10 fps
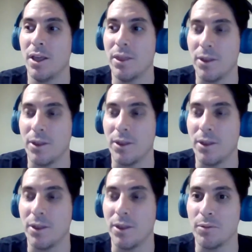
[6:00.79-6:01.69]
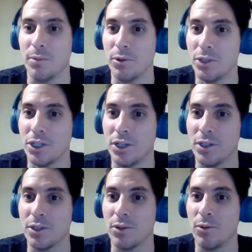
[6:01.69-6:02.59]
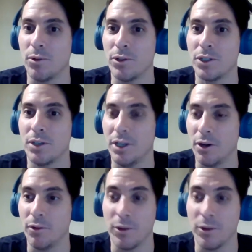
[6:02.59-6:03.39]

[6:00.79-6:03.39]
thoughts, our emotions, or in all of